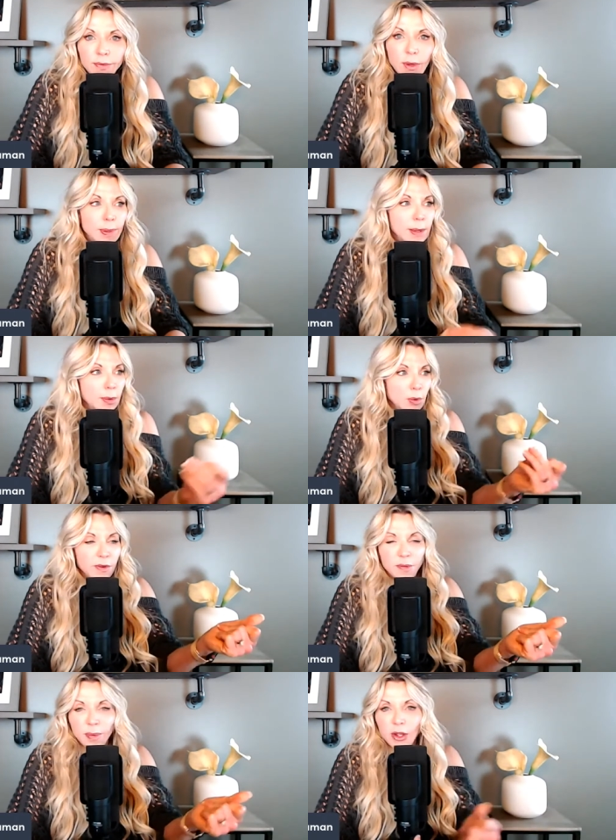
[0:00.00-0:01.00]
Some people will
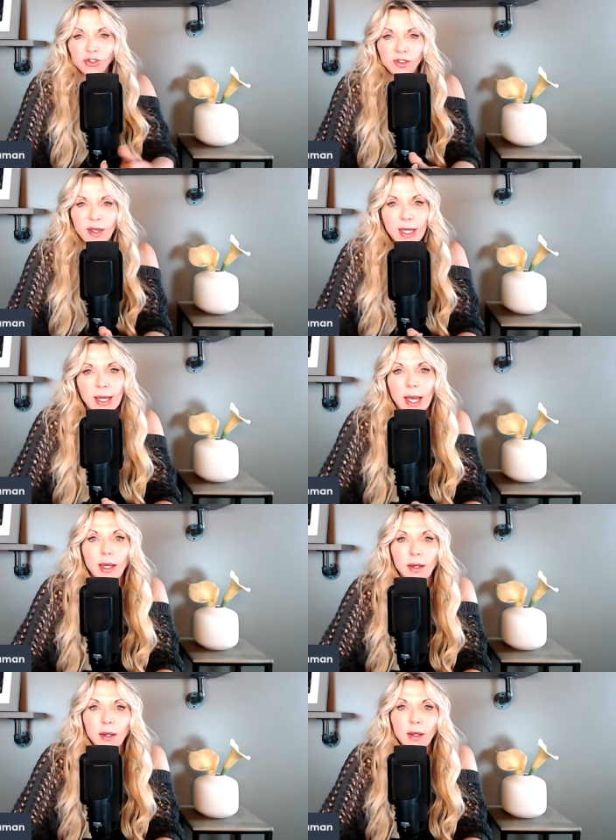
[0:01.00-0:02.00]
respond just like that.